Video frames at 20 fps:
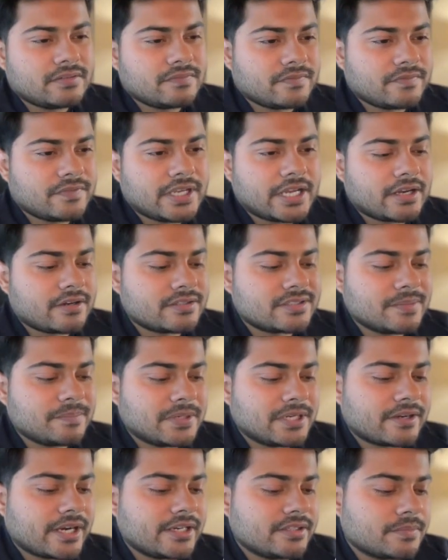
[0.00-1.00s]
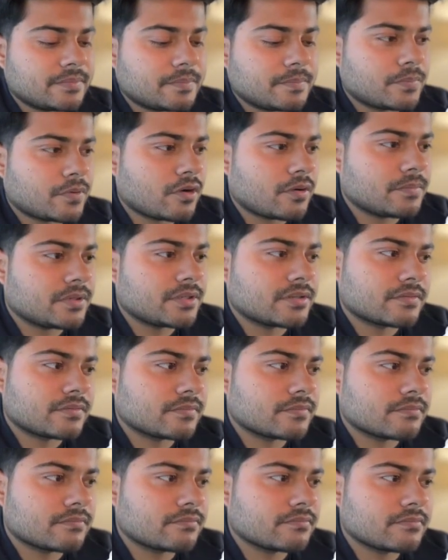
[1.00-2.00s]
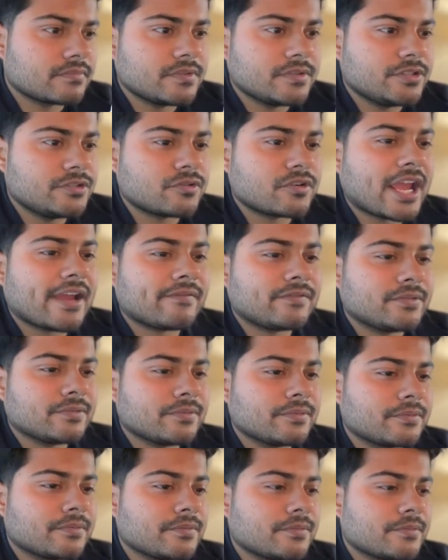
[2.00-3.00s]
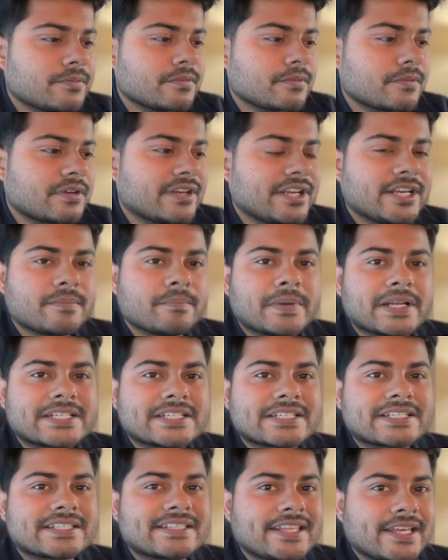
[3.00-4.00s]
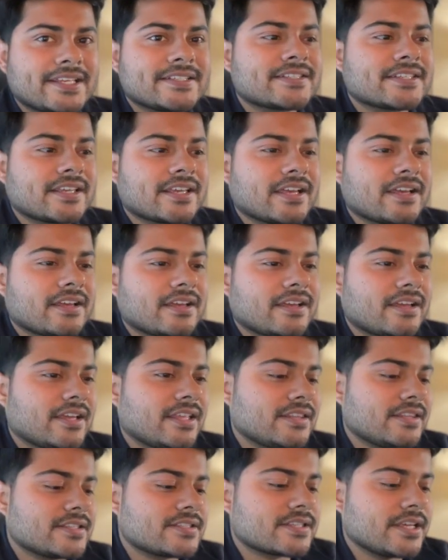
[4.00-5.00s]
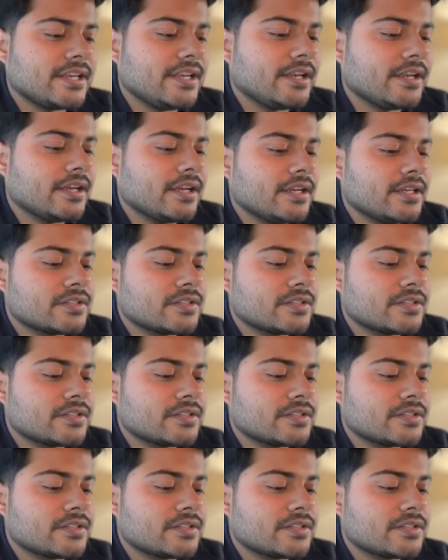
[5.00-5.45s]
We can simply write the prompt. You don't have to create much things in the scene.